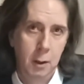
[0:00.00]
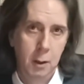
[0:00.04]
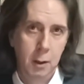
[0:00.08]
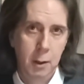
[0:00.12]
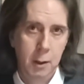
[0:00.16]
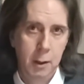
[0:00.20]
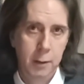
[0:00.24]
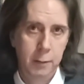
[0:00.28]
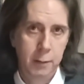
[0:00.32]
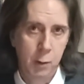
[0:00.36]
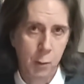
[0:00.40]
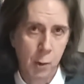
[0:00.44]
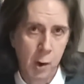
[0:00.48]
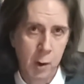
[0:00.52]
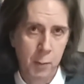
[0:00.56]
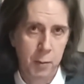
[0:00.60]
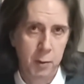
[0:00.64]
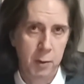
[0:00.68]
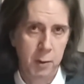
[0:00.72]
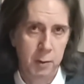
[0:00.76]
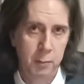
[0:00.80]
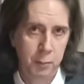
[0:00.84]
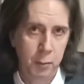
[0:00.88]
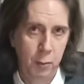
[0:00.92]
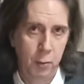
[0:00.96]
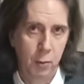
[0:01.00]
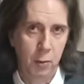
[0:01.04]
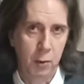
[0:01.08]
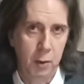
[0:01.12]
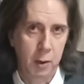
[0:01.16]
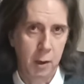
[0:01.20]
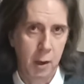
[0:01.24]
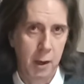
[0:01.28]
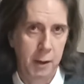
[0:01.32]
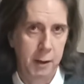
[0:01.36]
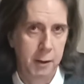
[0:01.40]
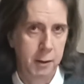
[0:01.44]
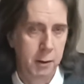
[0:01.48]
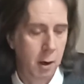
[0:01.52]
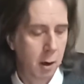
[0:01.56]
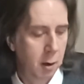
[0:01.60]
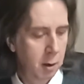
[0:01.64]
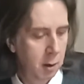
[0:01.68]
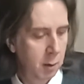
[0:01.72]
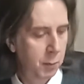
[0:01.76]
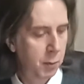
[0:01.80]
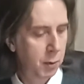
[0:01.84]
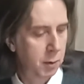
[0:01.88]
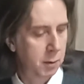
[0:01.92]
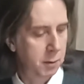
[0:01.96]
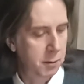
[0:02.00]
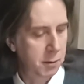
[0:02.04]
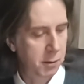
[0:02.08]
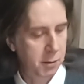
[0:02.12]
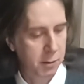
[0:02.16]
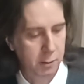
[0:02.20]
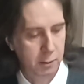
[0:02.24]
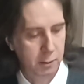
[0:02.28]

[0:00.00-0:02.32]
If you open the book and it opens